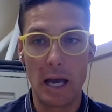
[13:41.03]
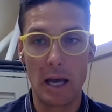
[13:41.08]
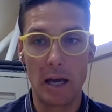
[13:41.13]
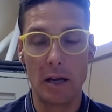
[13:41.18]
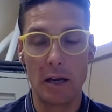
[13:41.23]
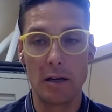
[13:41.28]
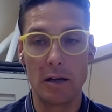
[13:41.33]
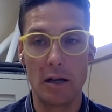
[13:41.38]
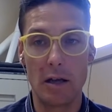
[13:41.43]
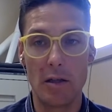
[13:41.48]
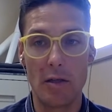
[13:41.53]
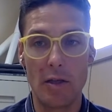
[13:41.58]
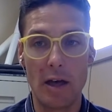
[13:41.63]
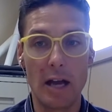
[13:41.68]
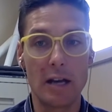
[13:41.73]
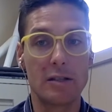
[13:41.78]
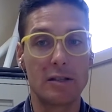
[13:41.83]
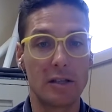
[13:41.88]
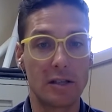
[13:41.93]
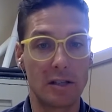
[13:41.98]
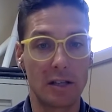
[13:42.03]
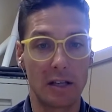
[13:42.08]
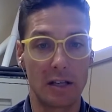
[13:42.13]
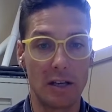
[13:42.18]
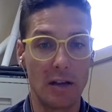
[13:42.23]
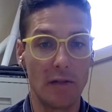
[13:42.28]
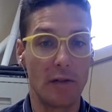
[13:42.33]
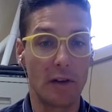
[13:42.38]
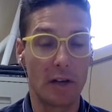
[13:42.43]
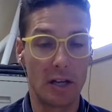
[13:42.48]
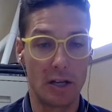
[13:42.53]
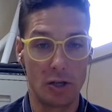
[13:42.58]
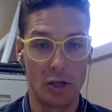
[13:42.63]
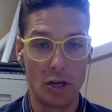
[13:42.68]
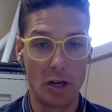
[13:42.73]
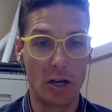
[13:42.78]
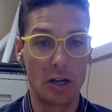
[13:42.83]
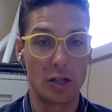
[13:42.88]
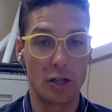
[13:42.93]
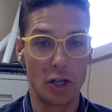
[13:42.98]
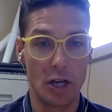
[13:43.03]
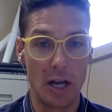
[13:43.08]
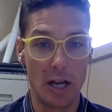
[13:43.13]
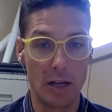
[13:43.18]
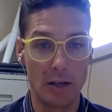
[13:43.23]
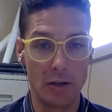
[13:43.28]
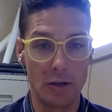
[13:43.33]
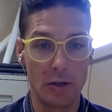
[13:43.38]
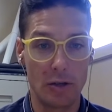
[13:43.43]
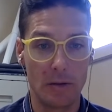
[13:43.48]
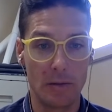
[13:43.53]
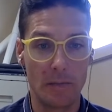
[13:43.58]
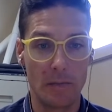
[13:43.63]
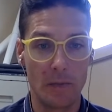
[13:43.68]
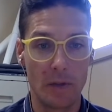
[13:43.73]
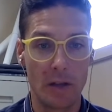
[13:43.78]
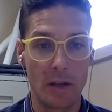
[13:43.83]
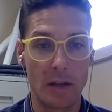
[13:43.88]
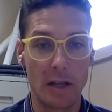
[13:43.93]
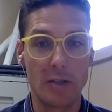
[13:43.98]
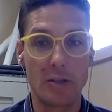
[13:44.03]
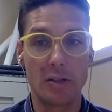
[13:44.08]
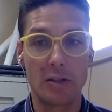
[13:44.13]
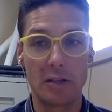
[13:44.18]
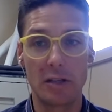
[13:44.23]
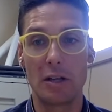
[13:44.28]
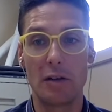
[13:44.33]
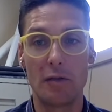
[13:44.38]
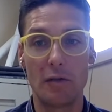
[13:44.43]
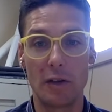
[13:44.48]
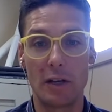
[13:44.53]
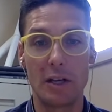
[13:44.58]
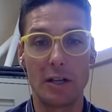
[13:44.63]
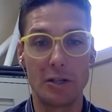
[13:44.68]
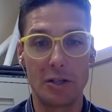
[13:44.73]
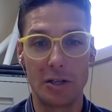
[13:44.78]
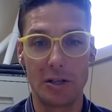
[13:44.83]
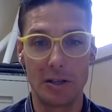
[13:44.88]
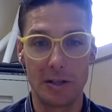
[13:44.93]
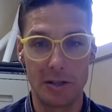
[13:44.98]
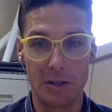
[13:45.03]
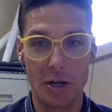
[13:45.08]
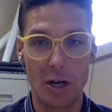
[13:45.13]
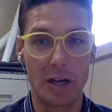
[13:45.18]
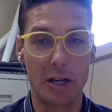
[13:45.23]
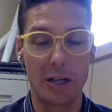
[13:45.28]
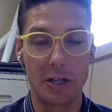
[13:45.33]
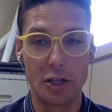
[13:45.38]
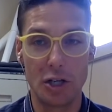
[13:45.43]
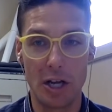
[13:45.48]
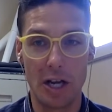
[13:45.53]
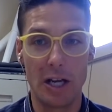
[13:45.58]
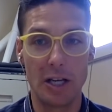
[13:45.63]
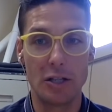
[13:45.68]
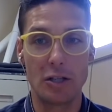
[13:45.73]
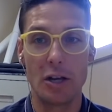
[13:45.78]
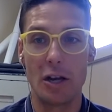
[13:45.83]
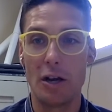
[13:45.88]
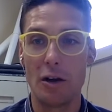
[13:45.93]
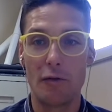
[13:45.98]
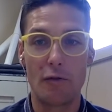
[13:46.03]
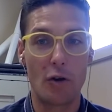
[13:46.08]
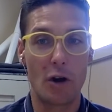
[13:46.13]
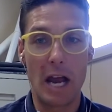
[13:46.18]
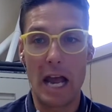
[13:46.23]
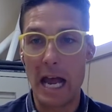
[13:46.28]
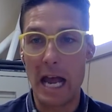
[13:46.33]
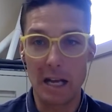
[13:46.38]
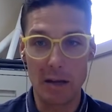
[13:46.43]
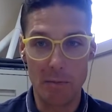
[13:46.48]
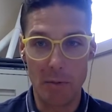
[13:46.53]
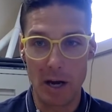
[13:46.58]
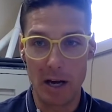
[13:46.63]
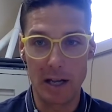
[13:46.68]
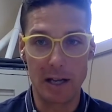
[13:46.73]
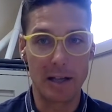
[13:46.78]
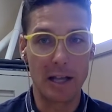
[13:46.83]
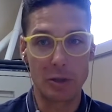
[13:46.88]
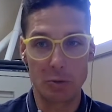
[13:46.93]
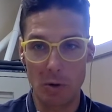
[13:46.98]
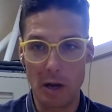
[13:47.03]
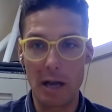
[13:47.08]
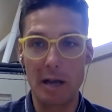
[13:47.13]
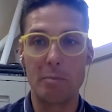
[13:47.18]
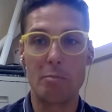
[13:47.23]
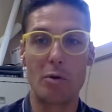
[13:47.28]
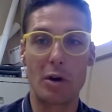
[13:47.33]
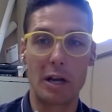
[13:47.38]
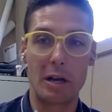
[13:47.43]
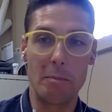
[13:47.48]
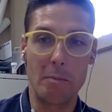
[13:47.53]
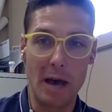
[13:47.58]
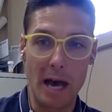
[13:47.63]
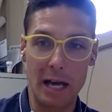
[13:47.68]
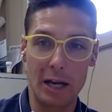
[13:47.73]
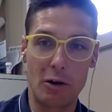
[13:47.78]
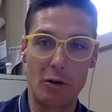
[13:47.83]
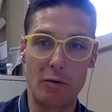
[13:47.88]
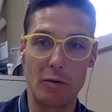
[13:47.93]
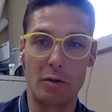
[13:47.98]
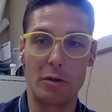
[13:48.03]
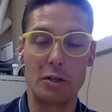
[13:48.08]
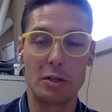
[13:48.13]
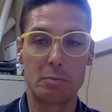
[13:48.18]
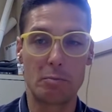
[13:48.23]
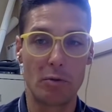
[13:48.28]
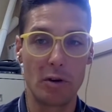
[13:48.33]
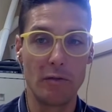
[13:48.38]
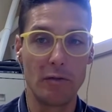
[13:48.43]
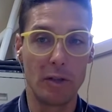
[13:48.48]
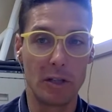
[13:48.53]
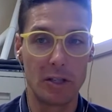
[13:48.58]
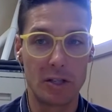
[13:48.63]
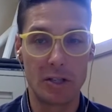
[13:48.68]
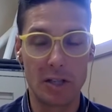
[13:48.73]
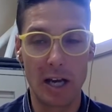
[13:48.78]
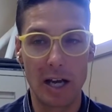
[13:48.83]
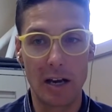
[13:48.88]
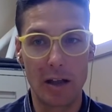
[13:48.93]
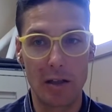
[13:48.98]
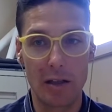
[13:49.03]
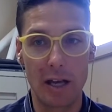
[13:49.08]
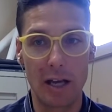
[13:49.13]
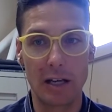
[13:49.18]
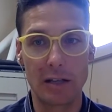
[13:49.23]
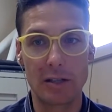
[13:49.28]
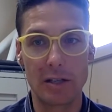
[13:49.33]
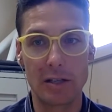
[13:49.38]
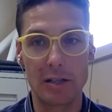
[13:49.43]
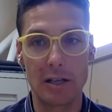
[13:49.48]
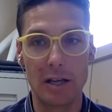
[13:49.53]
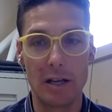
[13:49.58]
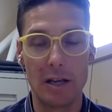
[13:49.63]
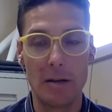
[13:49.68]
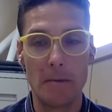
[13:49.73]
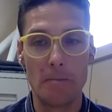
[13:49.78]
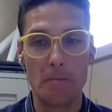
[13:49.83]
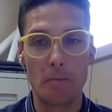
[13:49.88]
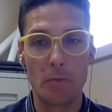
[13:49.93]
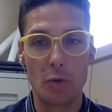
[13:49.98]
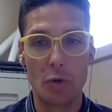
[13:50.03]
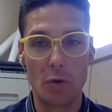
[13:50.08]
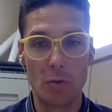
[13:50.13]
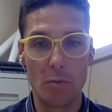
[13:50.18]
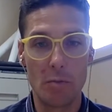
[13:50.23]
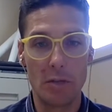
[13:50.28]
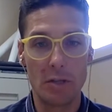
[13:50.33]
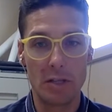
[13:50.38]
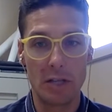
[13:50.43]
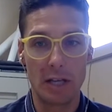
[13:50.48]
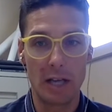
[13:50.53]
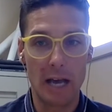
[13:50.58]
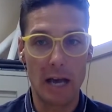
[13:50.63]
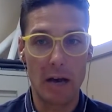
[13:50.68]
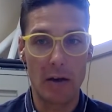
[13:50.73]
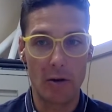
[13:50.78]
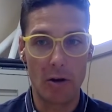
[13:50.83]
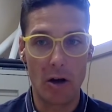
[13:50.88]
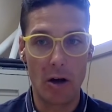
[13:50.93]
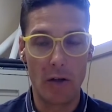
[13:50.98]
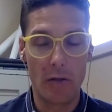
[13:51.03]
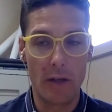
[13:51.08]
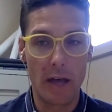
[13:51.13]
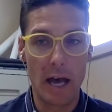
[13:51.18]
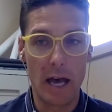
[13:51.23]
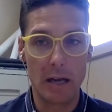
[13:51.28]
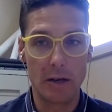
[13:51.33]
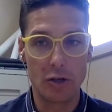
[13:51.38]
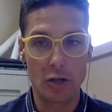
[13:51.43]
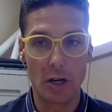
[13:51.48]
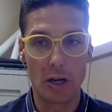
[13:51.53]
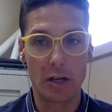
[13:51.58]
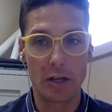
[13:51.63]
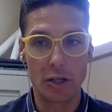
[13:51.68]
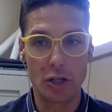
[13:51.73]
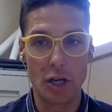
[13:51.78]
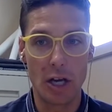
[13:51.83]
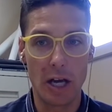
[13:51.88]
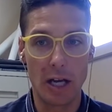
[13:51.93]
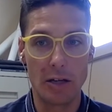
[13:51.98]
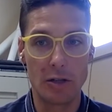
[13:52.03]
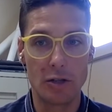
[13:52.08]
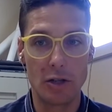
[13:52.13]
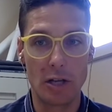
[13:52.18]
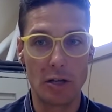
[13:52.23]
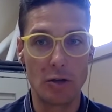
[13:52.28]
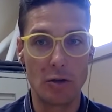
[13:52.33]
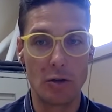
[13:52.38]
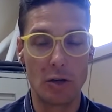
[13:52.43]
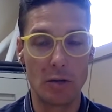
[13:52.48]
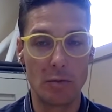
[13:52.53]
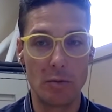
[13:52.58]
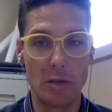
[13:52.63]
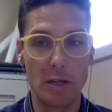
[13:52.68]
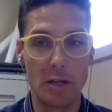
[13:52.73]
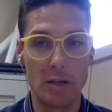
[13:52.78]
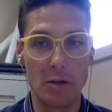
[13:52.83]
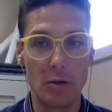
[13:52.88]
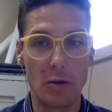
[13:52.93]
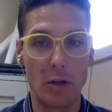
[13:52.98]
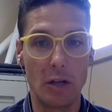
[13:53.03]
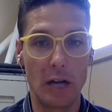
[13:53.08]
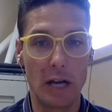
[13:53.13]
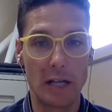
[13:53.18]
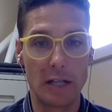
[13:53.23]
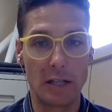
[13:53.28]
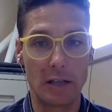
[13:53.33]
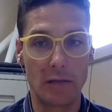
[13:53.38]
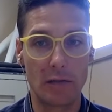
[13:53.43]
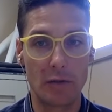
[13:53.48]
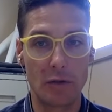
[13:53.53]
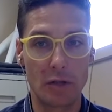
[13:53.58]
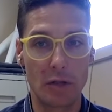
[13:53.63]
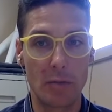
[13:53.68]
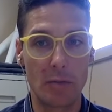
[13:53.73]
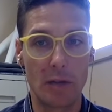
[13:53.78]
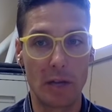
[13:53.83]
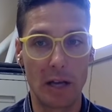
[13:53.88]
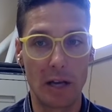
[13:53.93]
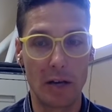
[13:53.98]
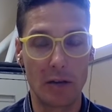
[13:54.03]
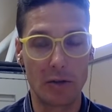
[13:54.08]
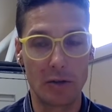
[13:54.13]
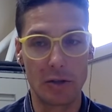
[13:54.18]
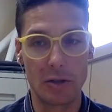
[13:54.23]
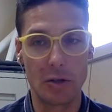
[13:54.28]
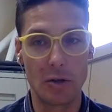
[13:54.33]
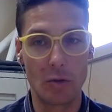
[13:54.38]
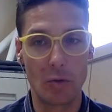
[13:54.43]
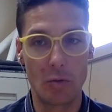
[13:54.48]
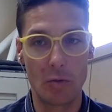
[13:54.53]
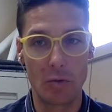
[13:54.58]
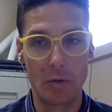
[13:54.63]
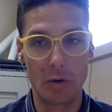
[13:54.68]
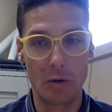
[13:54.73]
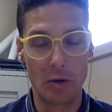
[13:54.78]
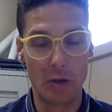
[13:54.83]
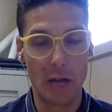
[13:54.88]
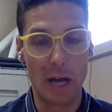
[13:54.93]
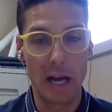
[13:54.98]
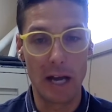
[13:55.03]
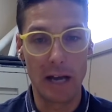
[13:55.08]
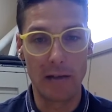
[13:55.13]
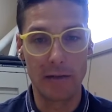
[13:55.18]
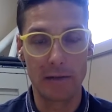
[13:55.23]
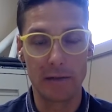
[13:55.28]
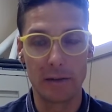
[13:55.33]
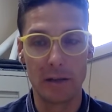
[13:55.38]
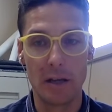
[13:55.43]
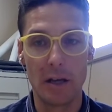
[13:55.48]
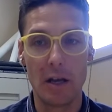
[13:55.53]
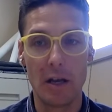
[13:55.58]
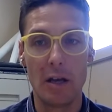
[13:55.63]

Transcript: And that is a significant chunk of change. That's a significant chunk of change for anybody. And that's why I bring it back over to this privilege side of things is you're missing out on that chunk of change that you could be utilizing for something else in your life.